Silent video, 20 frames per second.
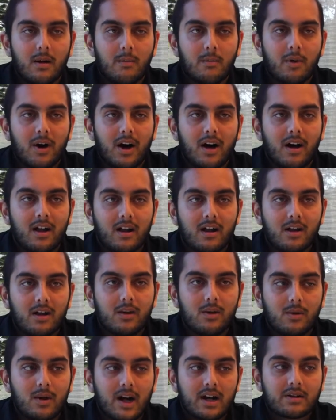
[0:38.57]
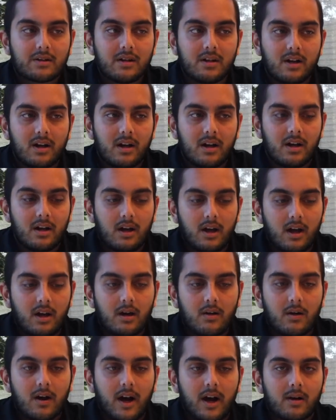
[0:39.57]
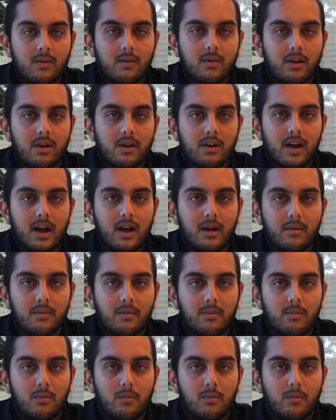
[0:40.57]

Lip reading: But you actually interact with a lot